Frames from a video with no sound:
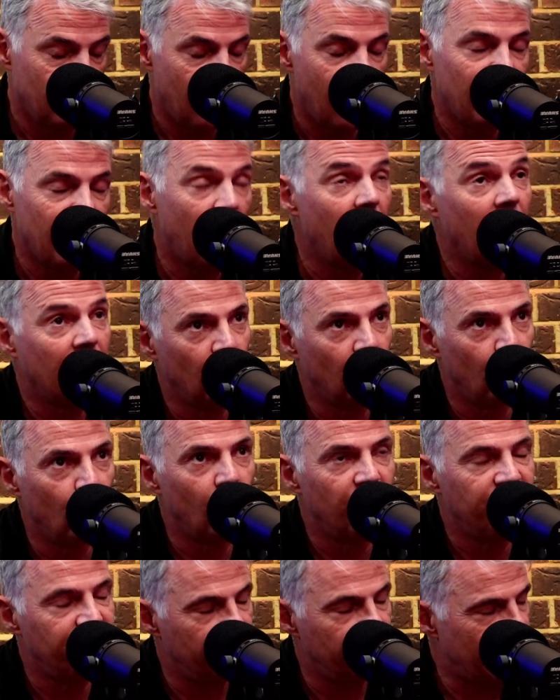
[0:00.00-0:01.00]

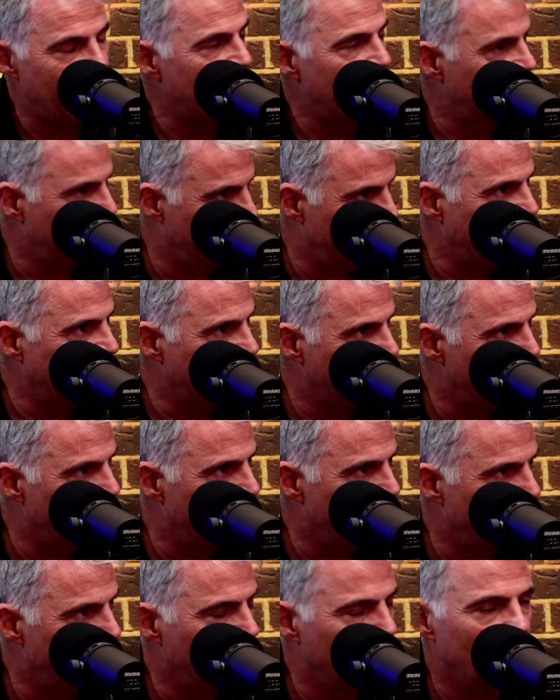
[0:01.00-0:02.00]
unlawful gatherings when
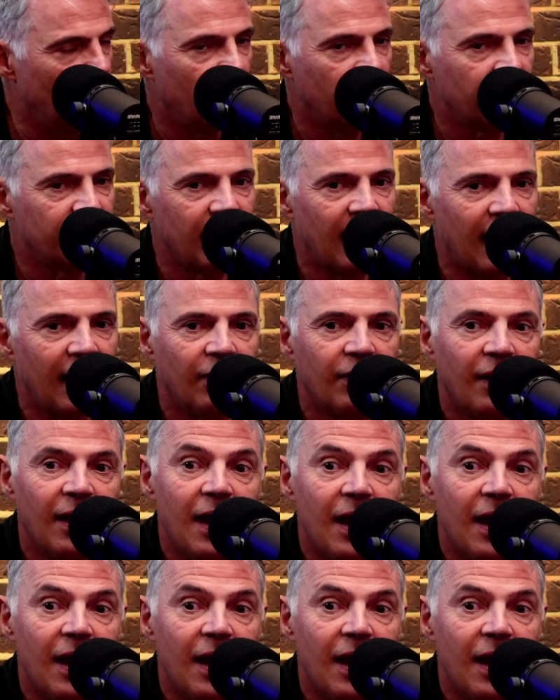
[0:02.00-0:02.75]
we were all locked down.